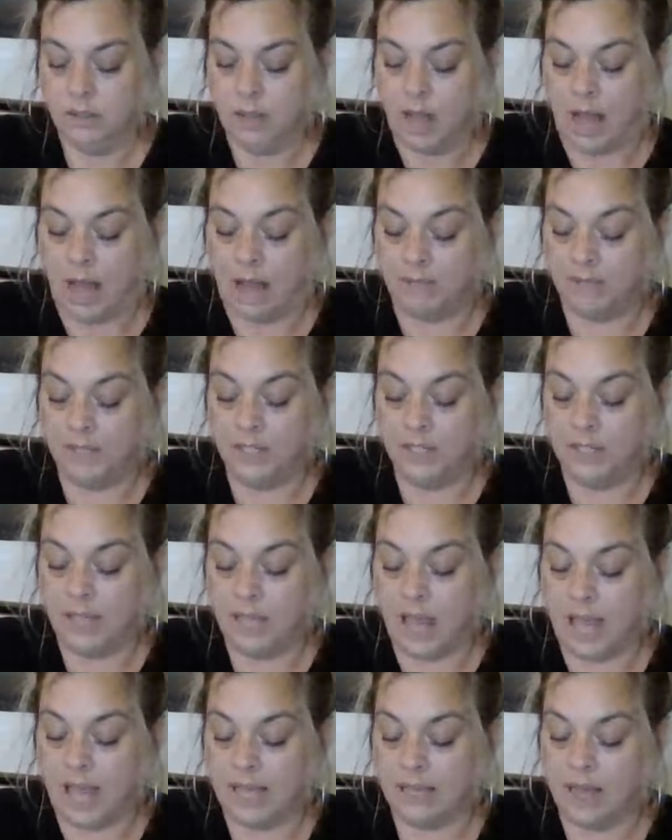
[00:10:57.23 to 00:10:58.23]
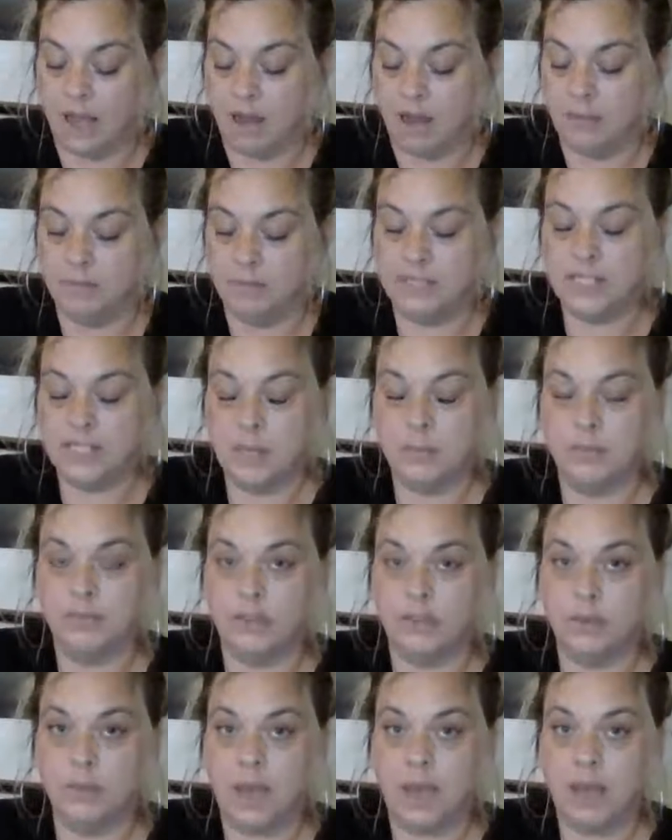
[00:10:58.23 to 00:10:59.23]
I feel like some of
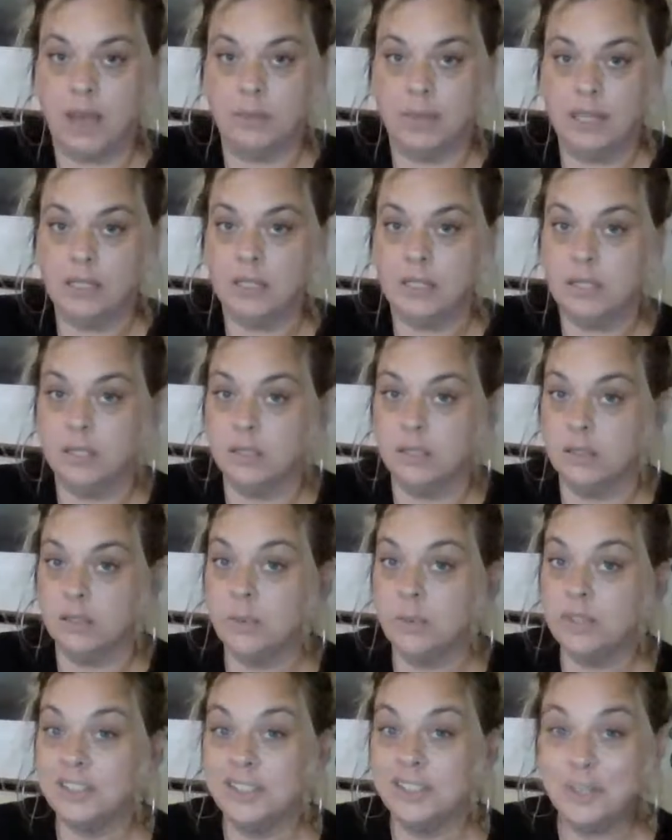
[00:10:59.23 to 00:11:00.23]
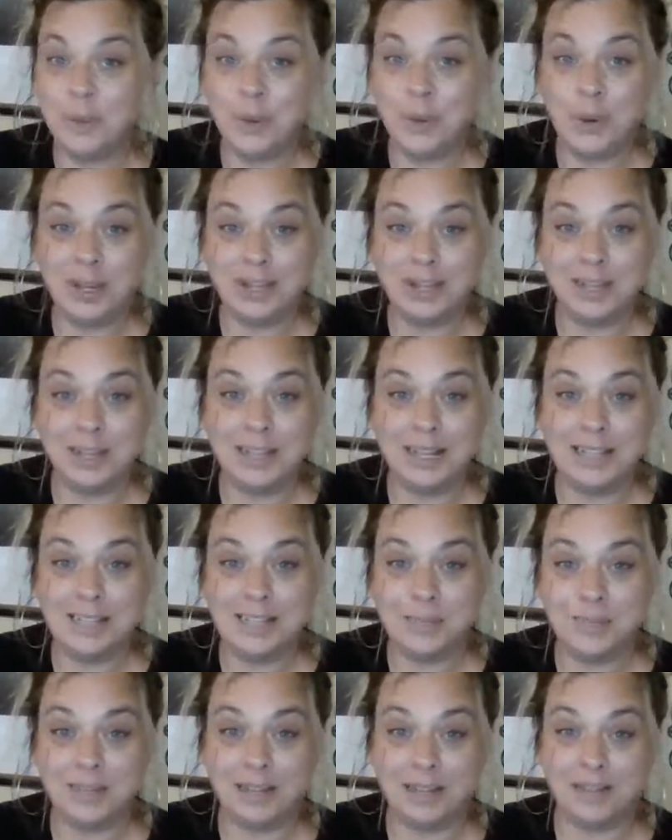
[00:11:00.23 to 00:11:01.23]
you may be dealing with an Aquarius, but I